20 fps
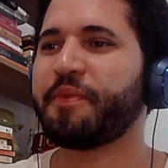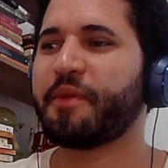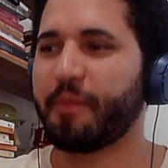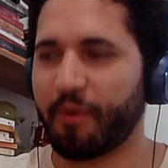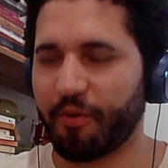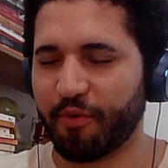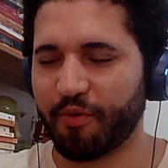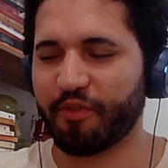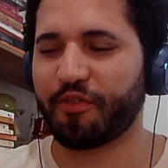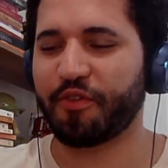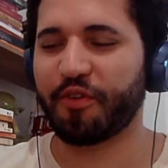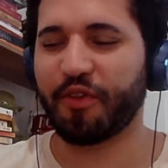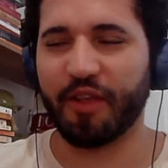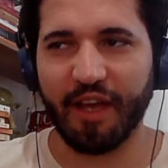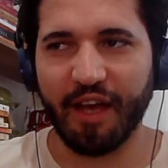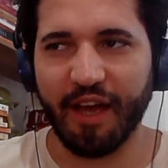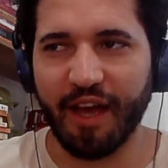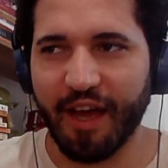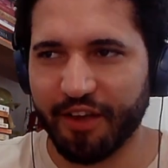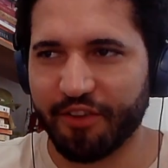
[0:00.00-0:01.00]
But it was
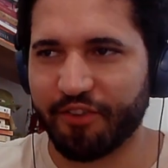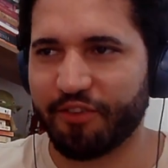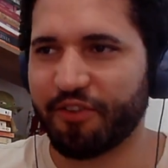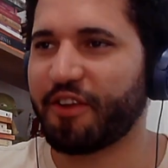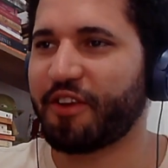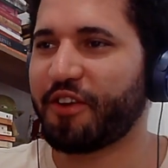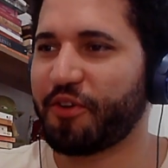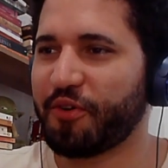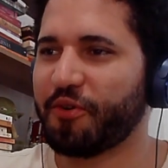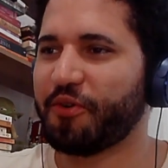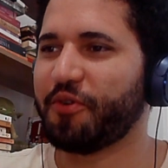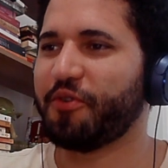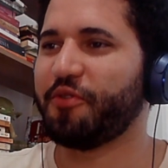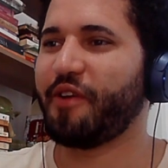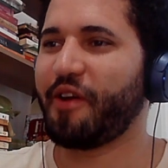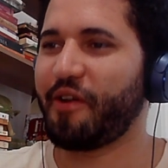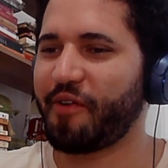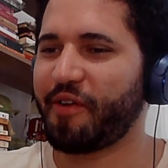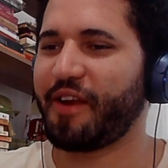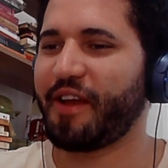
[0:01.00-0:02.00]
actually cool,
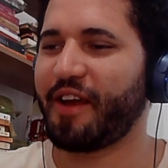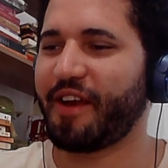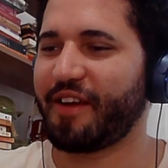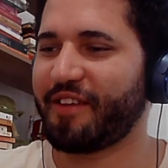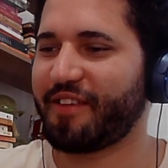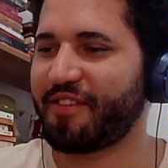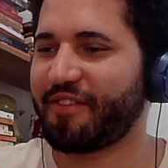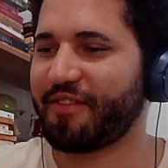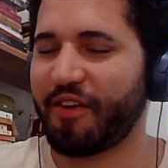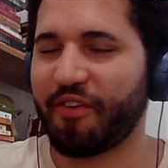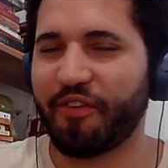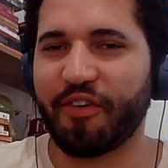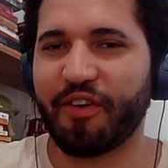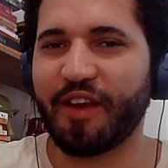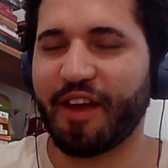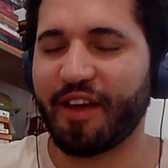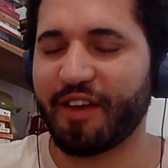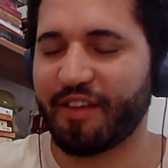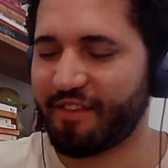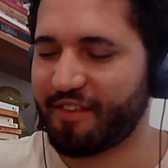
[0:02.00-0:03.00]
very
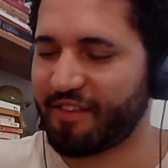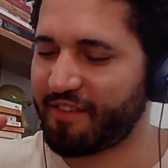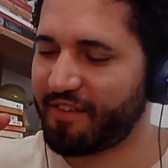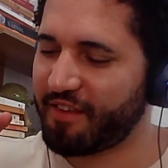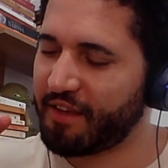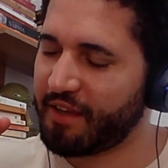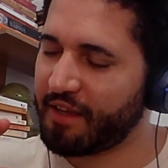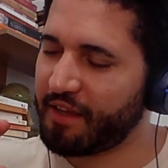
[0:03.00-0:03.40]
nice